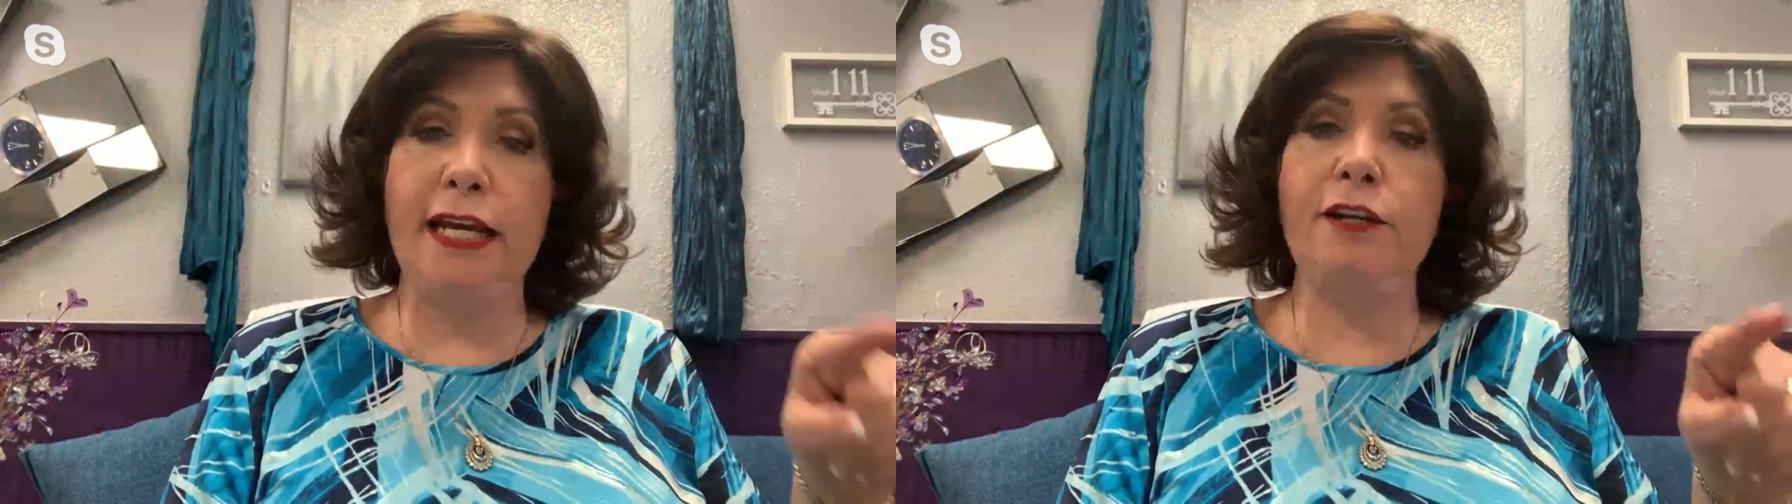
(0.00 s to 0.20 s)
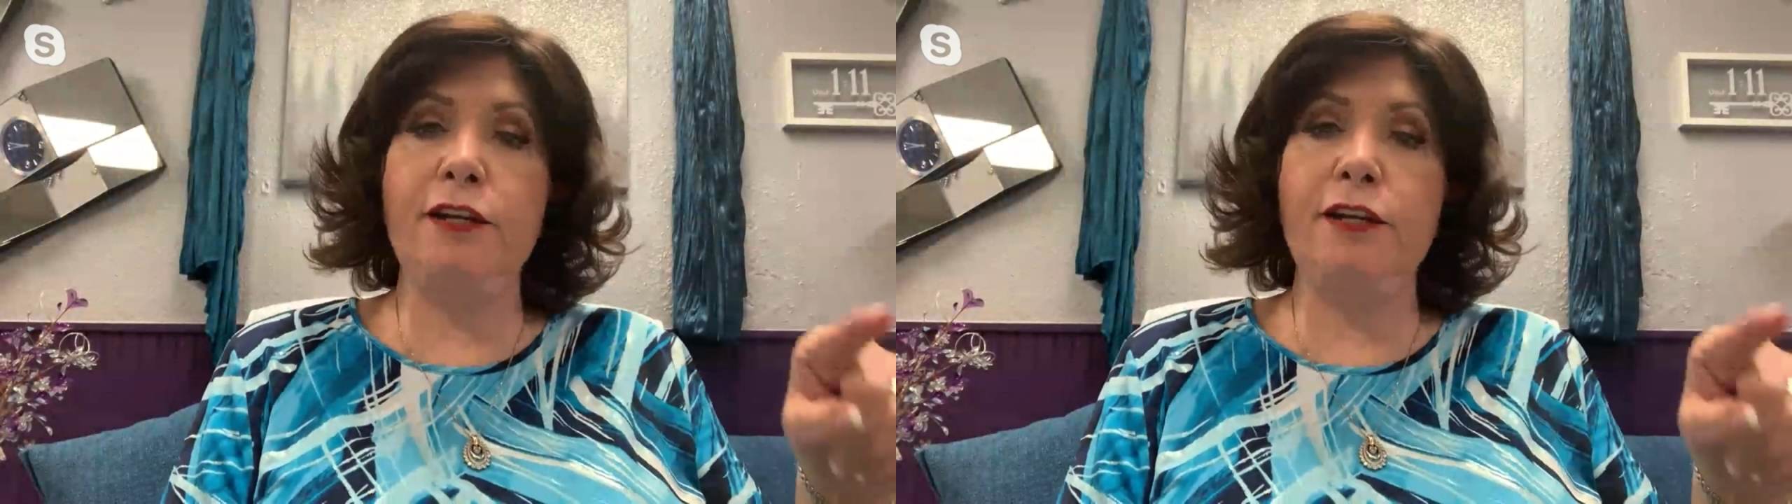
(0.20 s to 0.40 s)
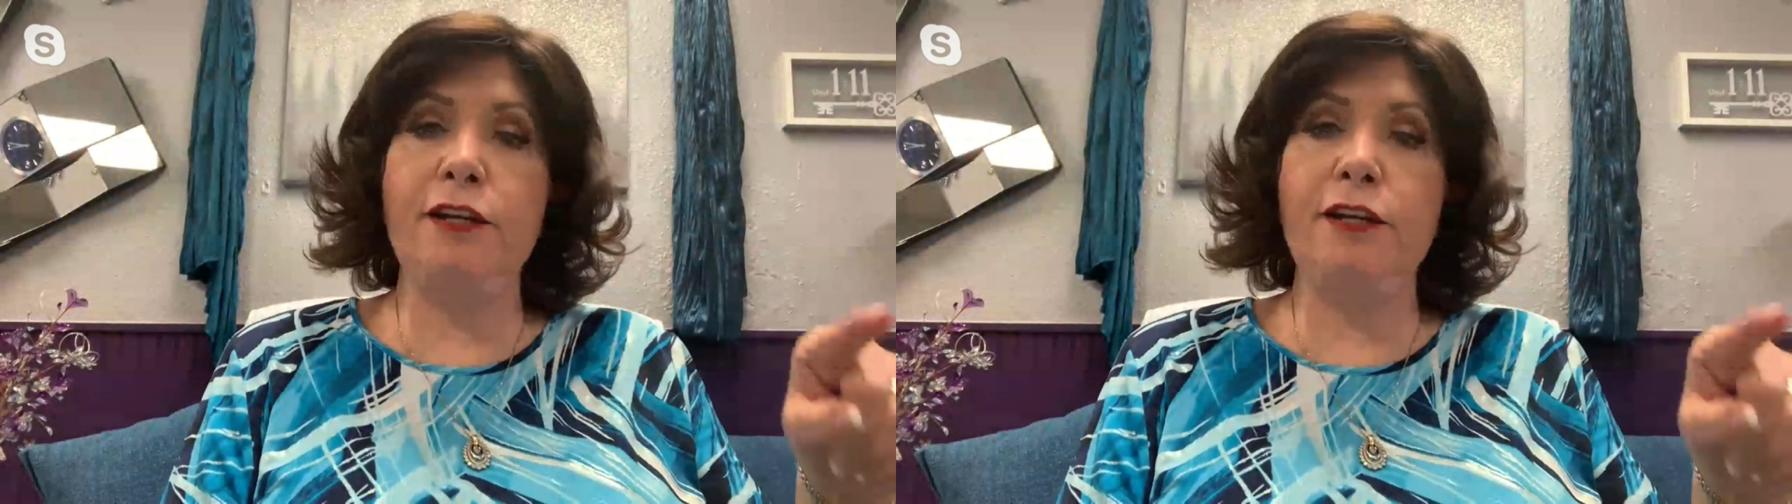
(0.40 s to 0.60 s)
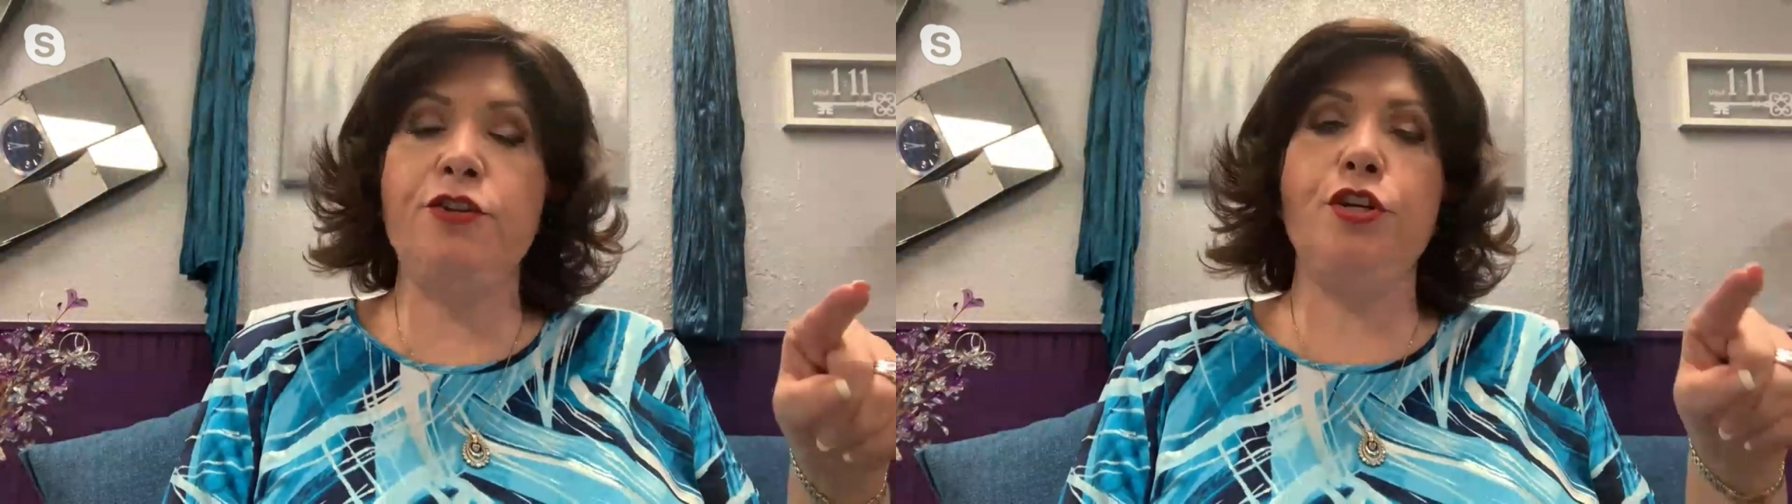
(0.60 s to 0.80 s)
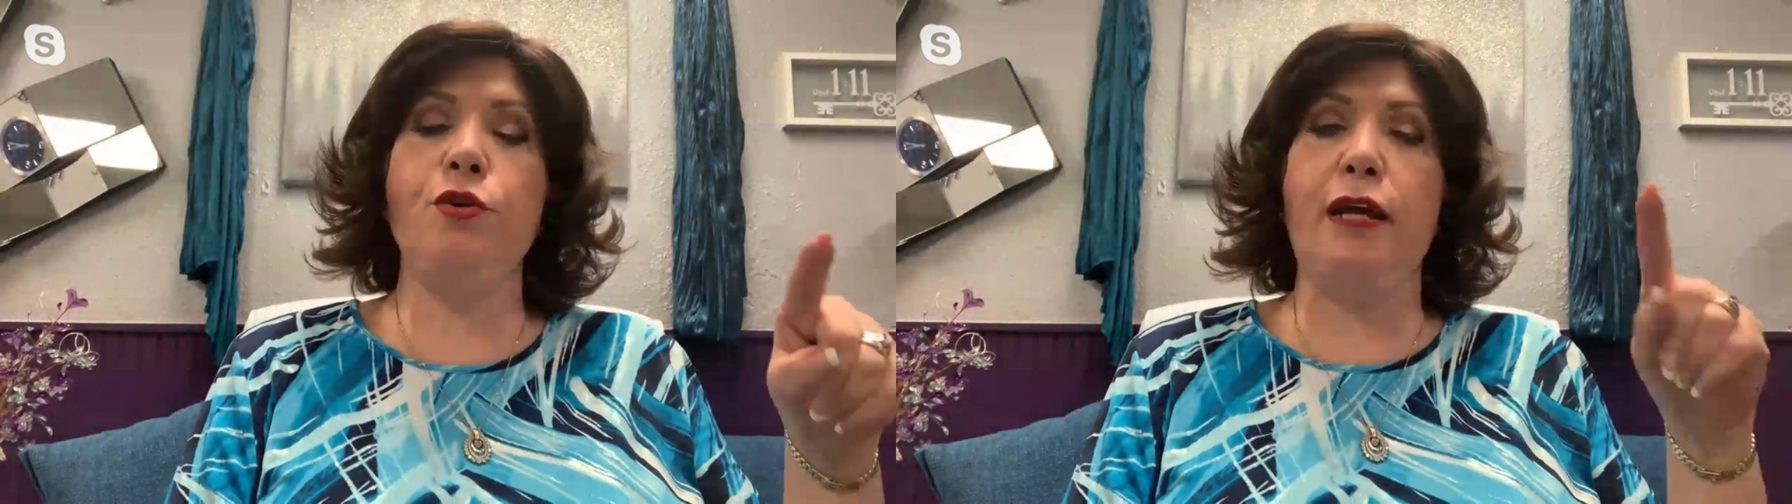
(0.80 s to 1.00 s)

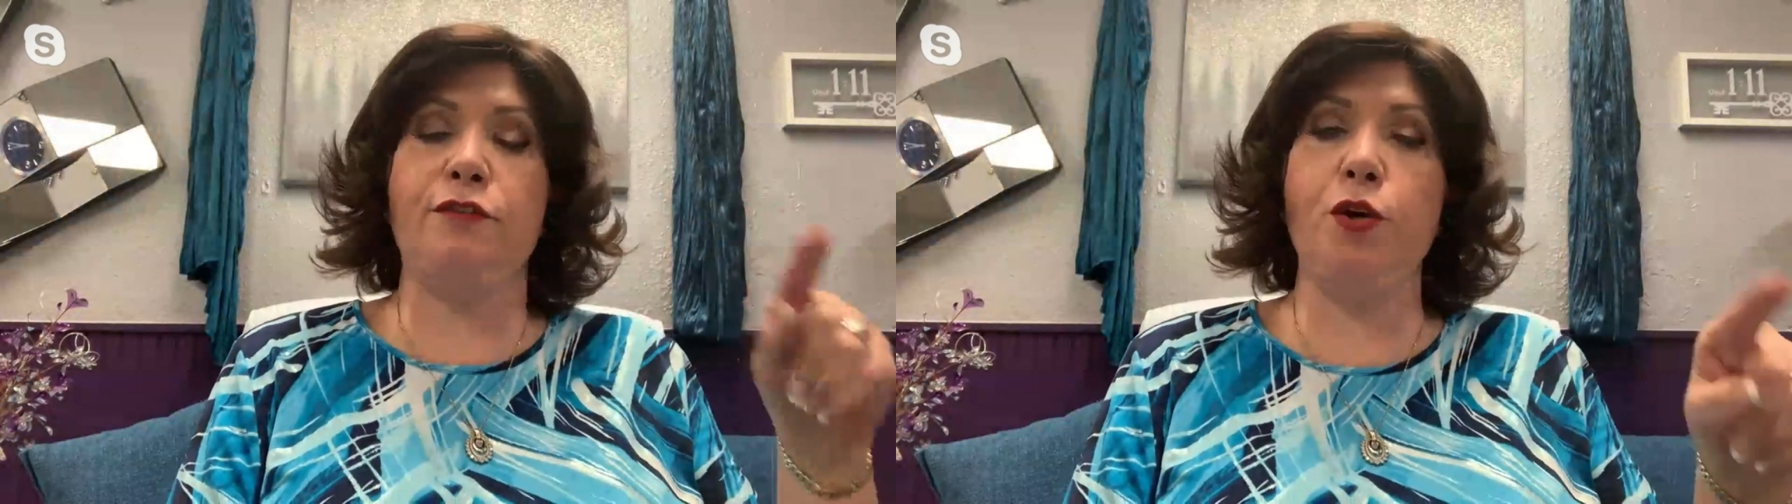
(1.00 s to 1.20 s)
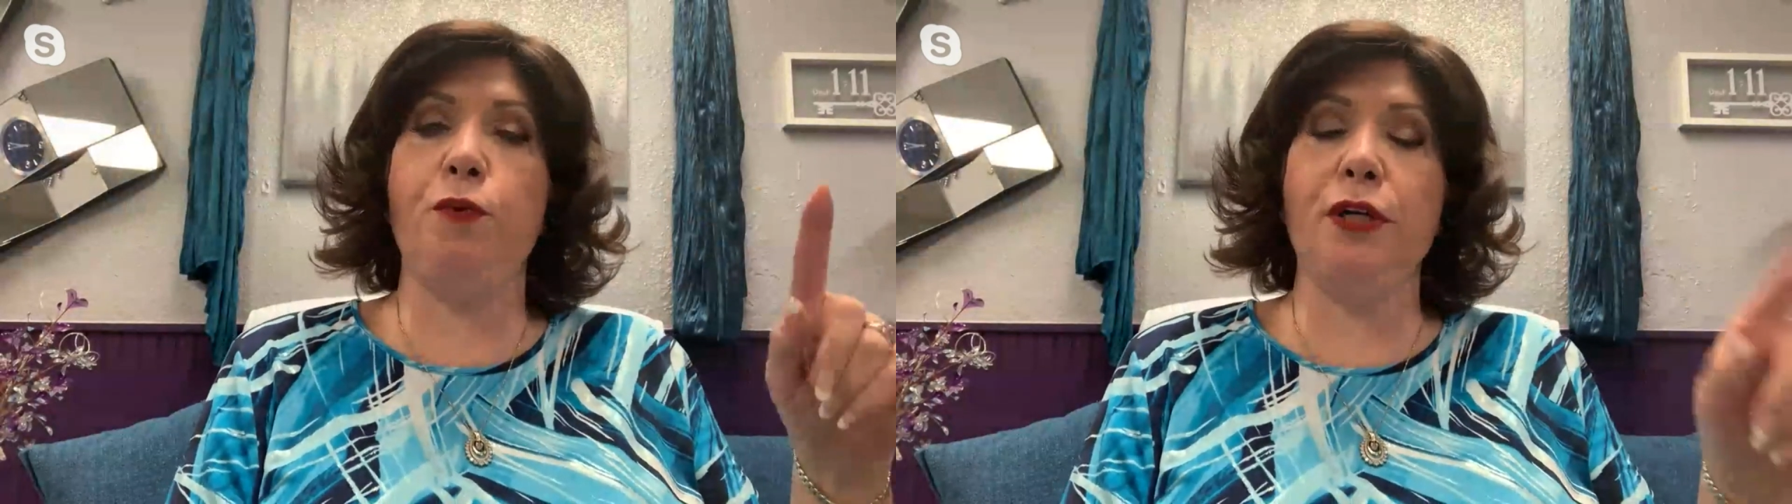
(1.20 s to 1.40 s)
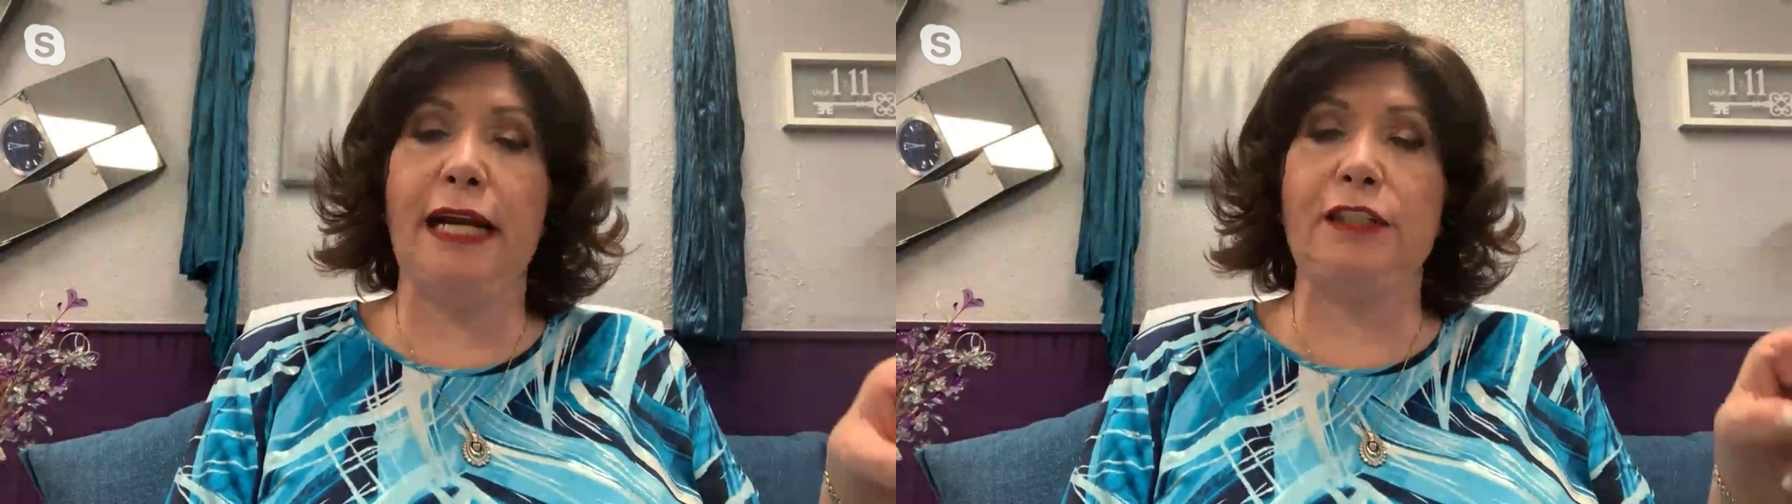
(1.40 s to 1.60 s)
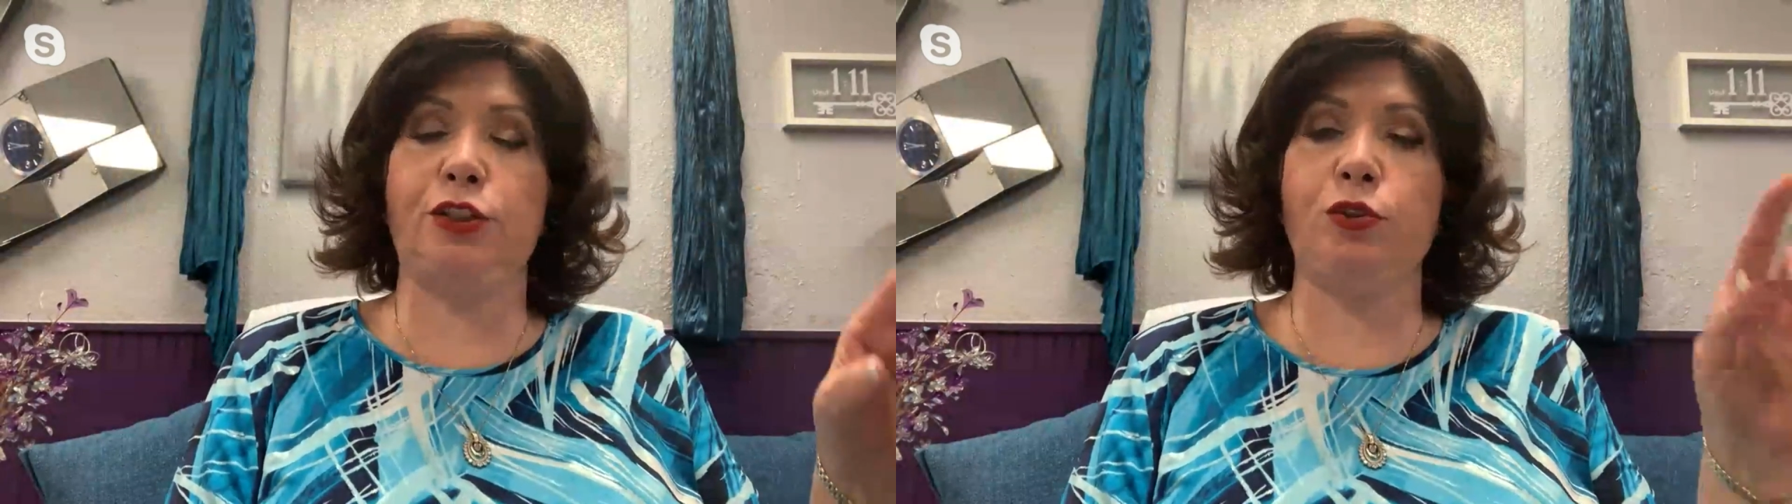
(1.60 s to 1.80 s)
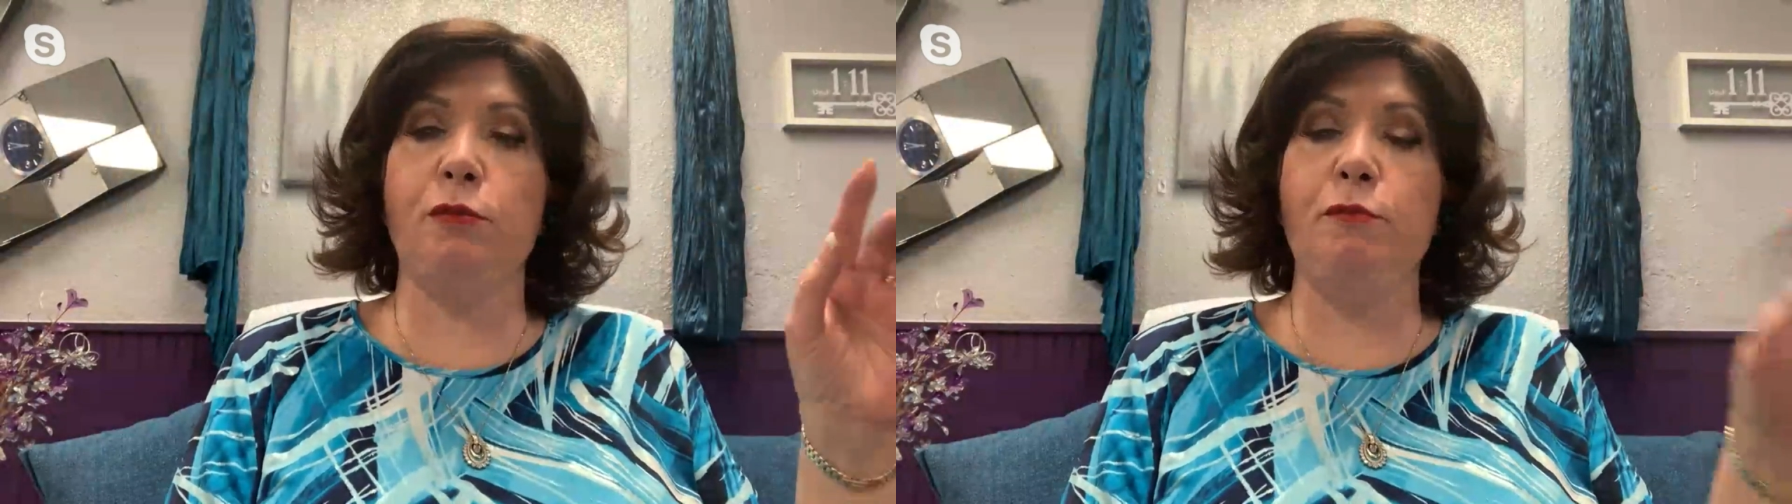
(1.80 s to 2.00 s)
into a
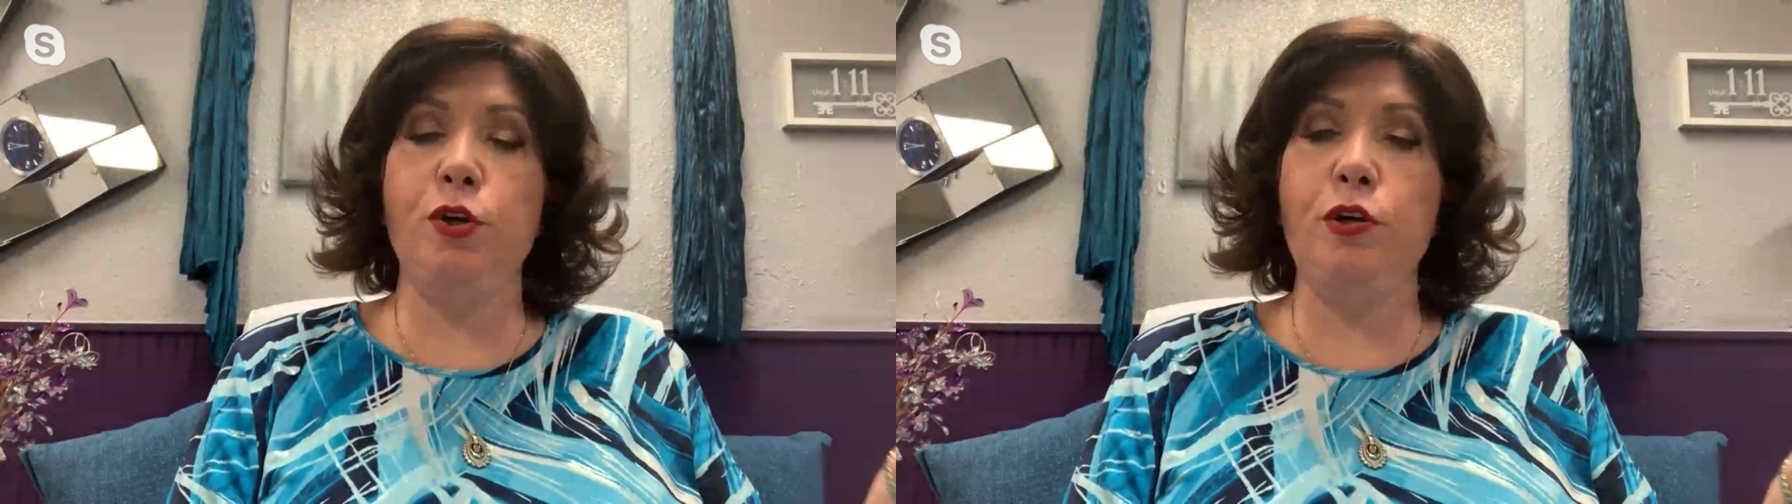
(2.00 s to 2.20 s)
supernatural